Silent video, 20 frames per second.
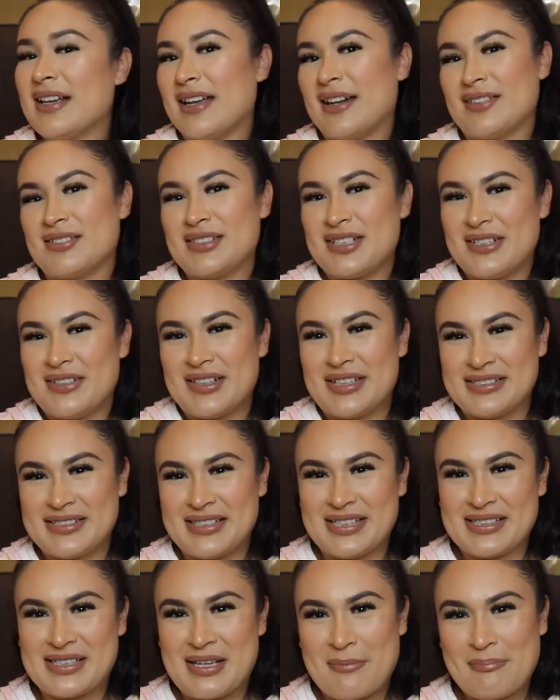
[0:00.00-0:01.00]
And I'll see you guys
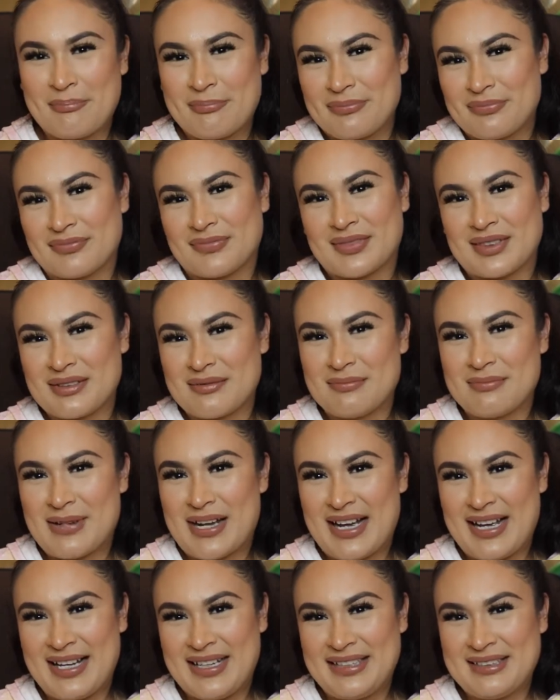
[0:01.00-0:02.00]
next time.
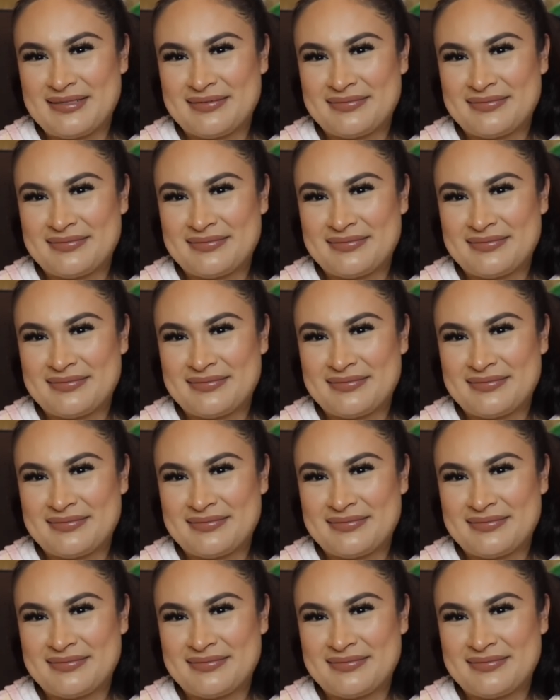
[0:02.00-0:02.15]
Bye.